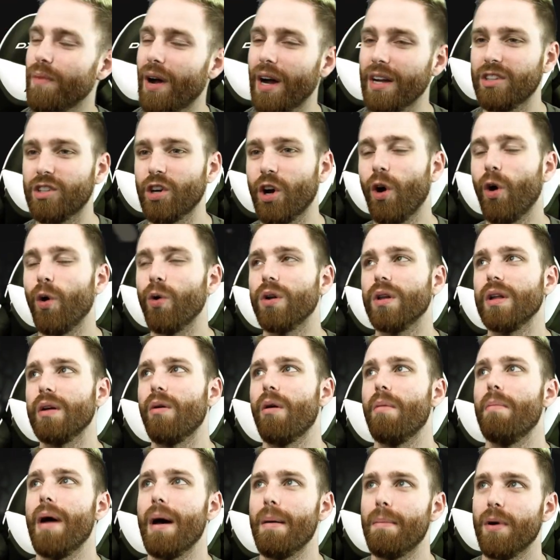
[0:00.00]
I totally
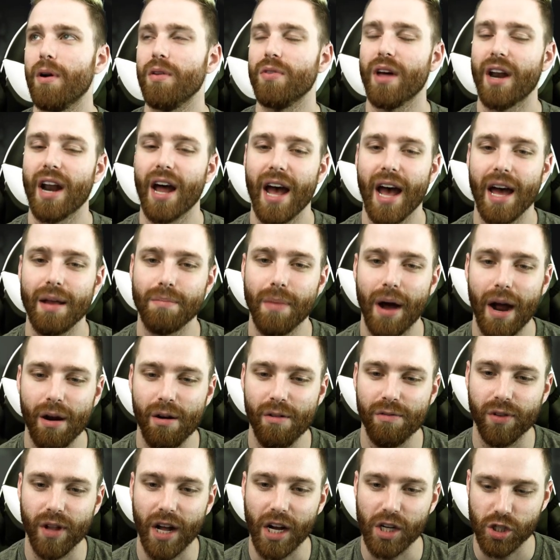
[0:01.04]
remembered that I had my
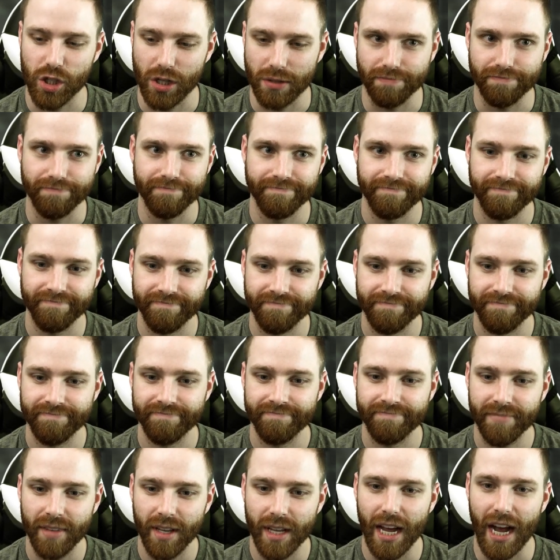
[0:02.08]
reflection.
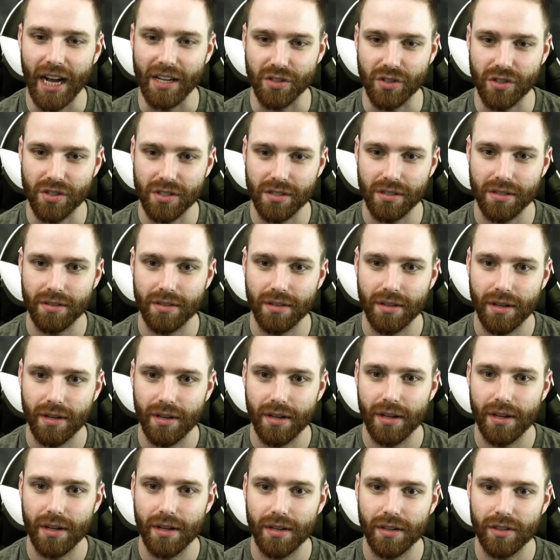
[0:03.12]
Yes,
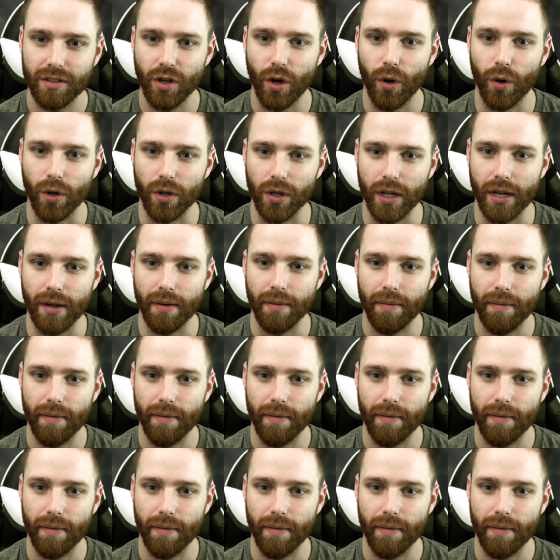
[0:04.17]
totally.